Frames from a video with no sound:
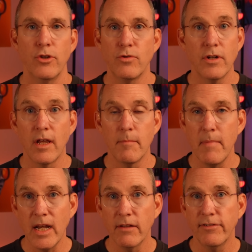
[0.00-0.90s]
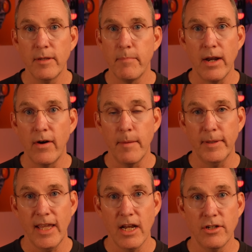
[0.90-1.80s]
you should get a meaningfully better
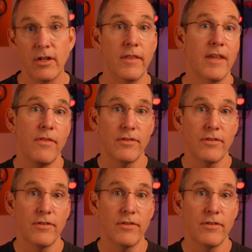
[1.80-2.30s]
application on the